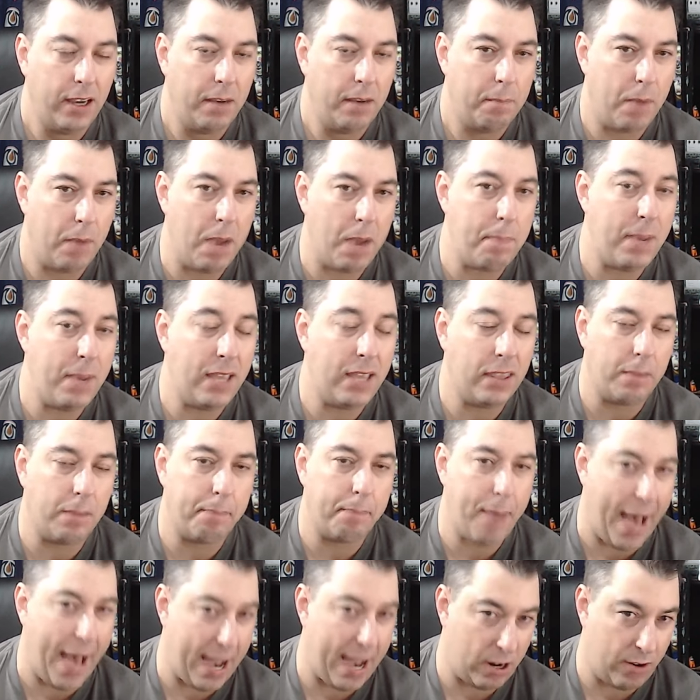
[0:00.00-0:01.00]
might be in the
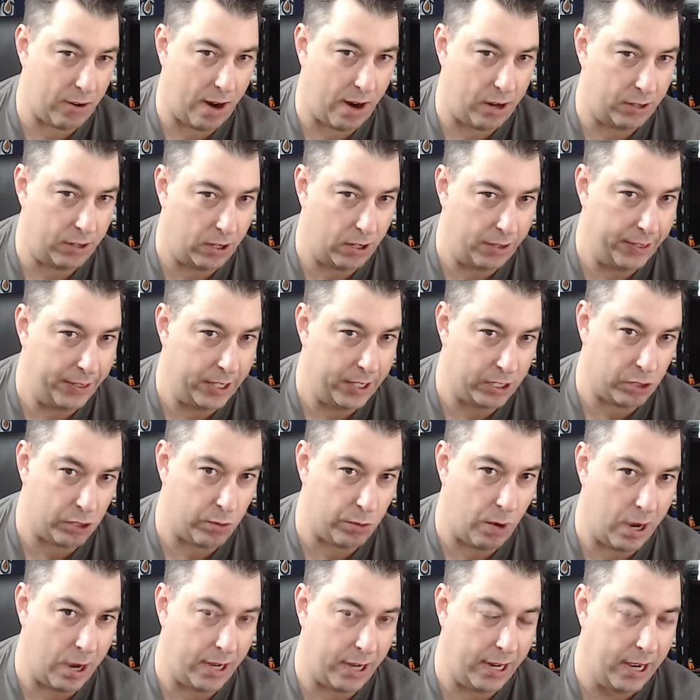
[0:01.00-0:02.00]
background on this
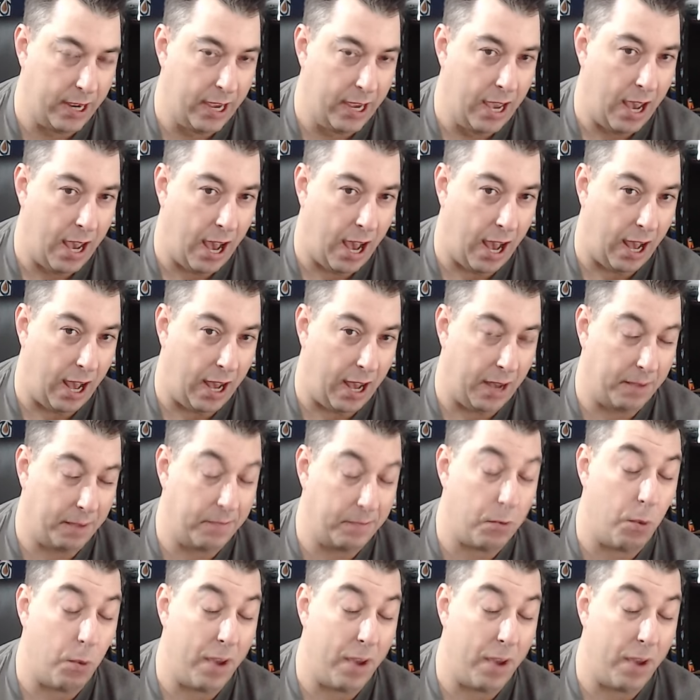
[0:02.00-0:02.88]
one uh,